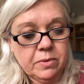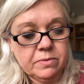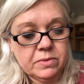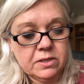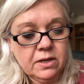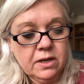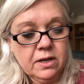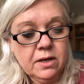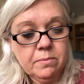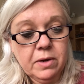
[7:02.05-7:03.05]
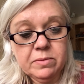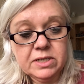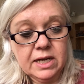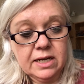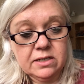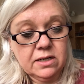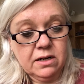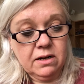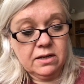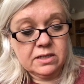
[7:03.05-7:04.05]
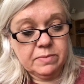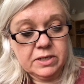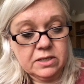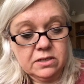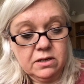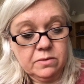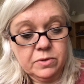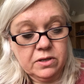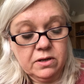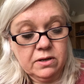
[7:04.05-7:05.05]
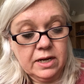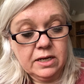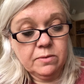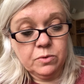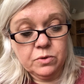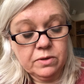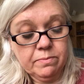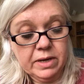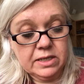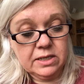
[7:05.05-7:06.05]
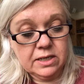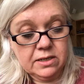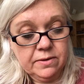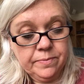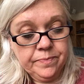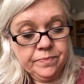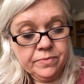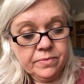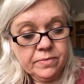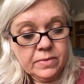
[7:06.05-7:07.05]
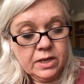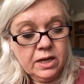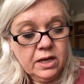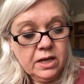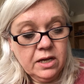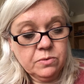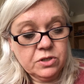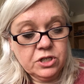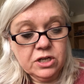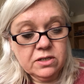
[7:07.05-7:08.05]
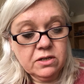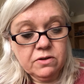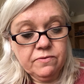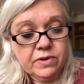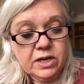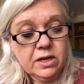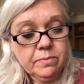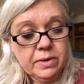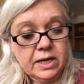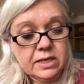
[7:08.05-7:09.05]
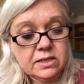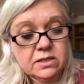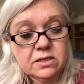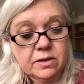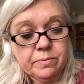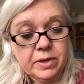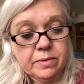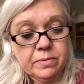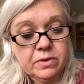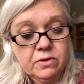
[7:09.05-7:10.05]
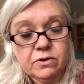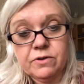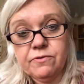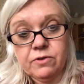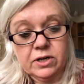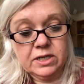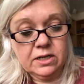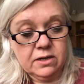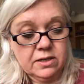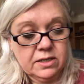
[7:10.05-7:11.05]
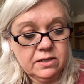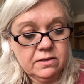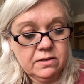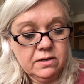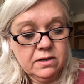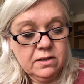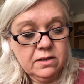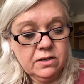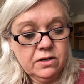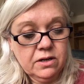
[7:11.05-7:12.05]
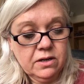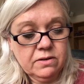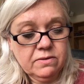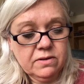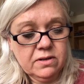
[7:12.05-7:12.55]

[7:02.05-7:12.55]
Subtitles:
bumps. Mum and Dad didn't like spending time with her any more than Ben did. It was just a convenient place to dump him on a Friday night. "No,